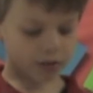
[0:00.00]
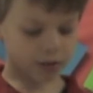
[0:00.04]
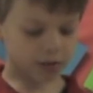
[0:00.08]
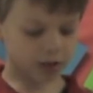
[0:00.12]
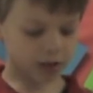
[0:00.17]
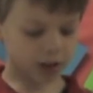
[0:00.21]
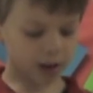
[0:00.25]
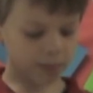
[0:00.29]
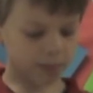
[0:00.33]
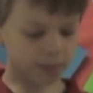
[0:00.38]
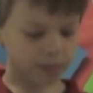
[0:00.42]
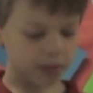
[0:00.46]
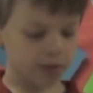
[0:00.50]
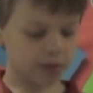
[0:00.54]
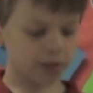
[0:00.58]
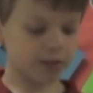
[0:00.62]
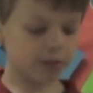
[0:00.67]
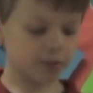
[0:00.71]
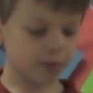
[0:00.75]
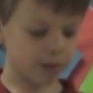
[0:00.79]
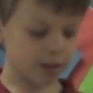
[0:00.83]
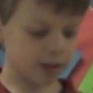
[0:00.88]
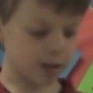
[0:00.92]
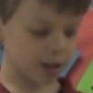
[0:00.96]
Chapter
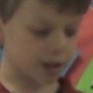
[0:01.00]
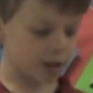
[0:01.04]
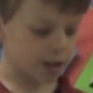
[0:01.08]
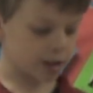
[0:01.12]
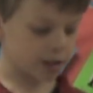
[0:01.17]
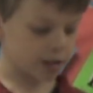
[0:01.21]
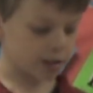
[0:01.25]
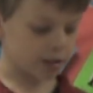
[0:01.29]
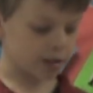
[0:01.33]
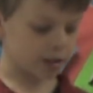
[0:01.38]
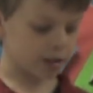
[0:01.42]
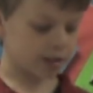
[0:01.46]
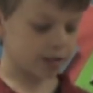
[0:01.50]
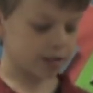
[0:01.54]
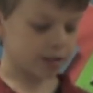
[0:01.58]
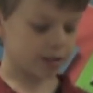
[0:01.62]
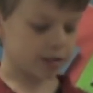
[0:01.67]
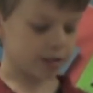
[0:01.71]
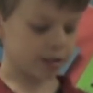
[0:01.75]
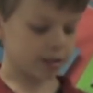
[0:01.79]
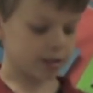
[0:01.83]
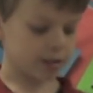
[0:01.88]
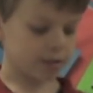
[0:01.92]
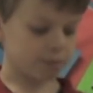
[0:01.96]
3, this
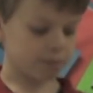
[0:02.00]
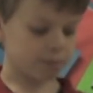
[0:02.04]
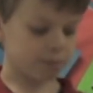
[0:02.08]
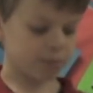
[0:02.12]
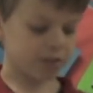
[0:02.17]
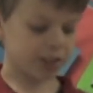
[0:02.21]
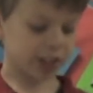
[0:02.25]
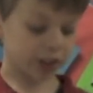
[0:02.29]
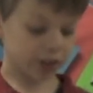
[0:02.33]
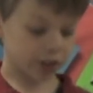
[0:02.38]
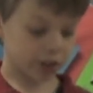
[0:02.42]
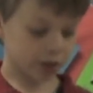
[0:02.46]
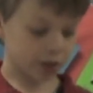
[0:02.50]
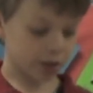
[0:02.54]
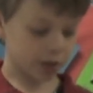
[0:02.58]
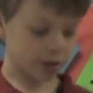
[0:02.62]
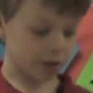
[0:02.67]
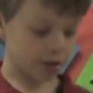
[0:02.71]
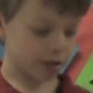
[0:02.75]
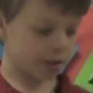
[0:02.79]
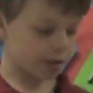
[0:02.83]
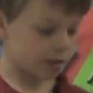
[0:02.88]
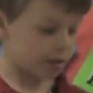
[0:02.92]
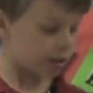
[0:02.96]
is the
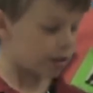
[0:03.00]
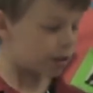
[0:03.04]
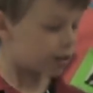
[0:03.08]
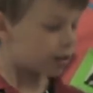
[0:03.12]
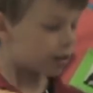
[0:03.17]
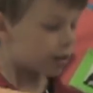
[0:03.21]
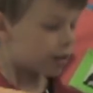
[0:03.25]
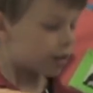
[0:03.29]
desert.